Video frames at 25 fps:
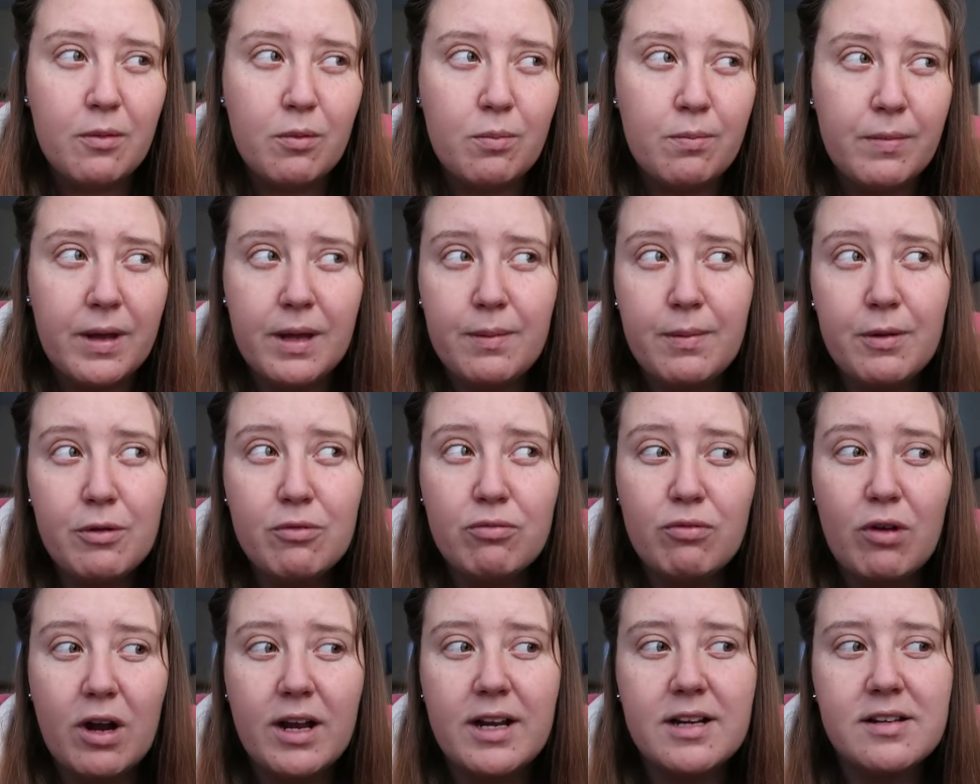maybe
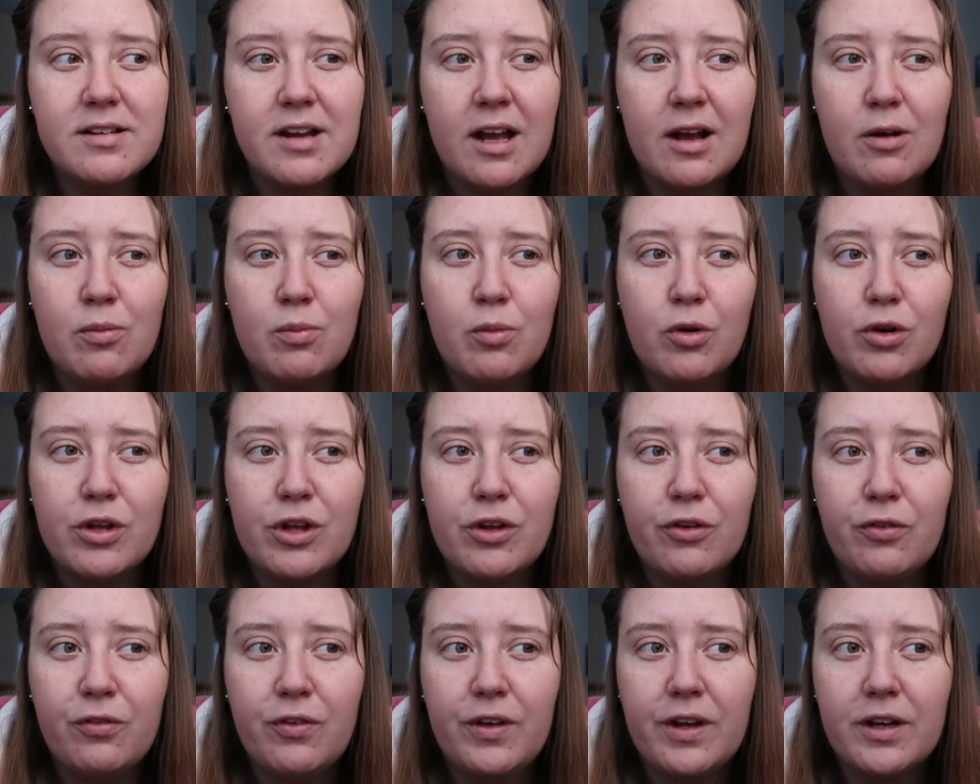write down
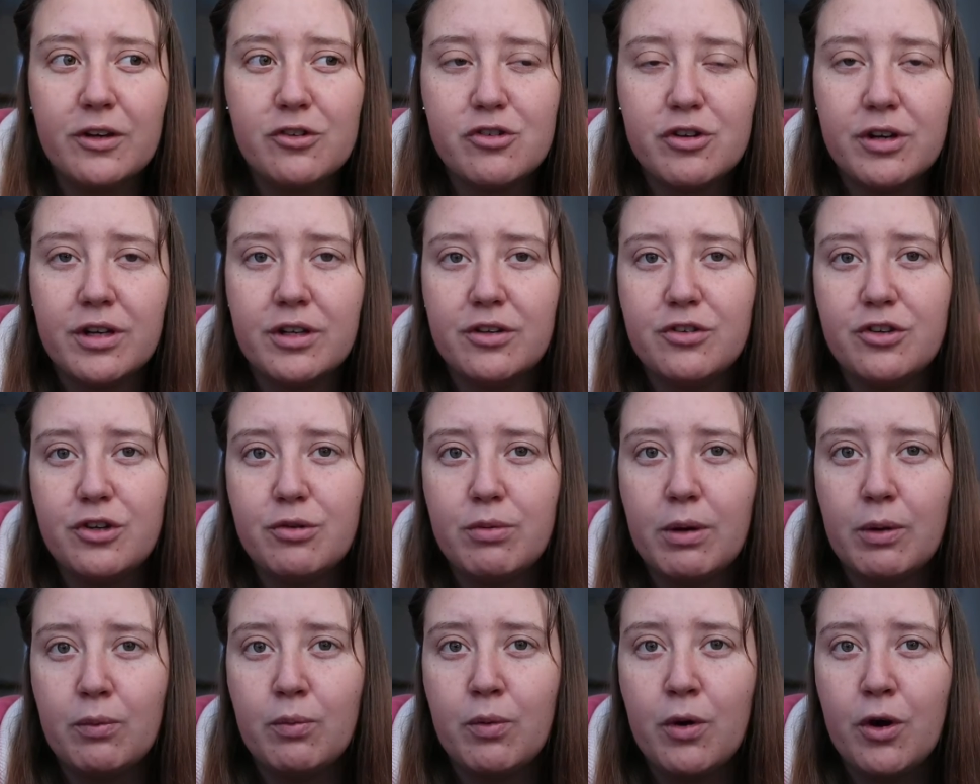what you think triggers
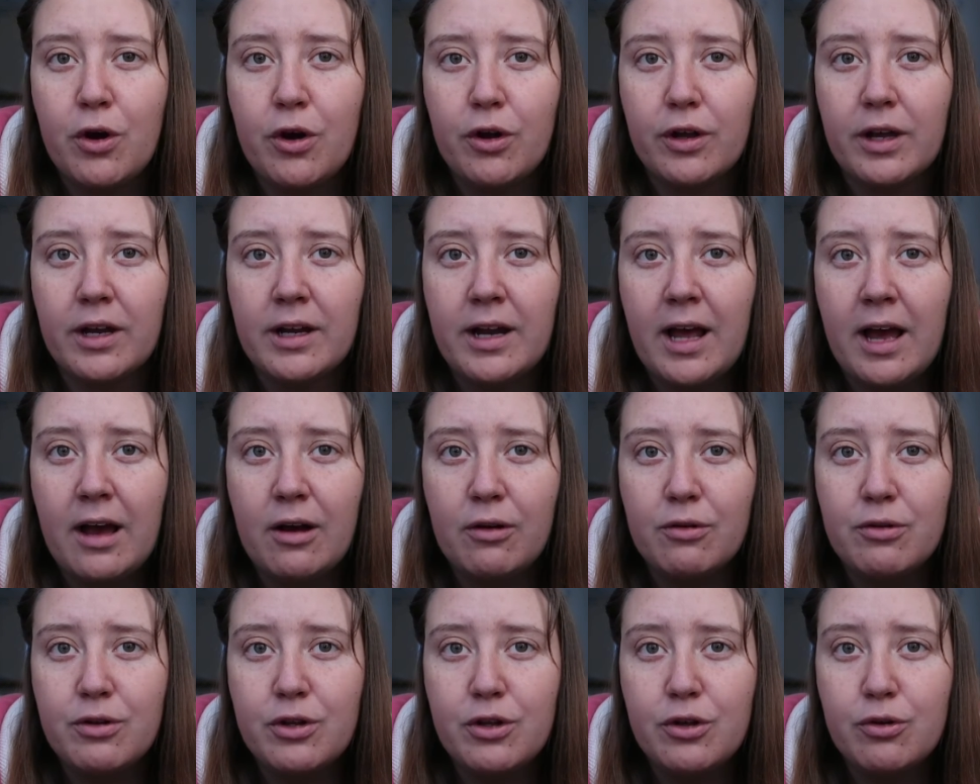you at work and
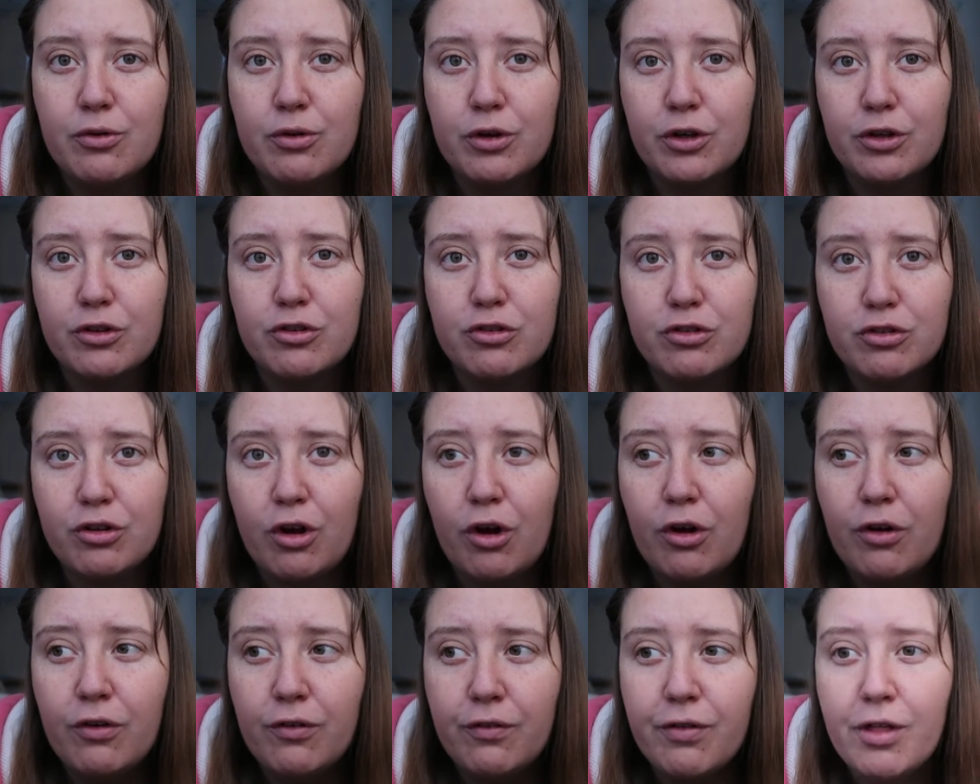how you could
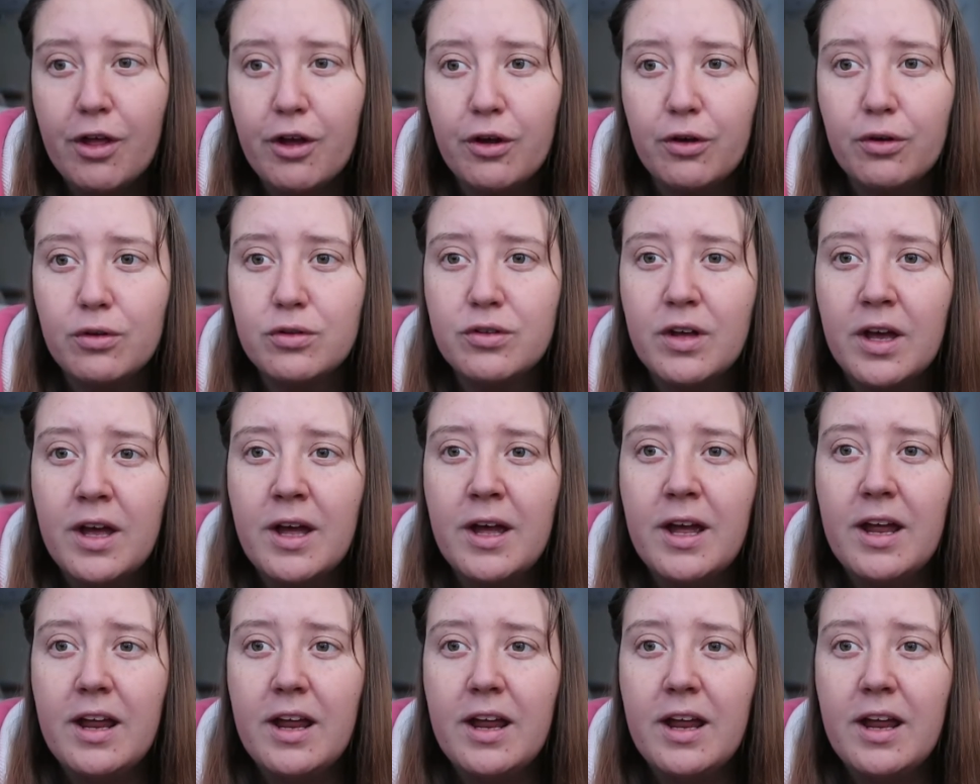solve those.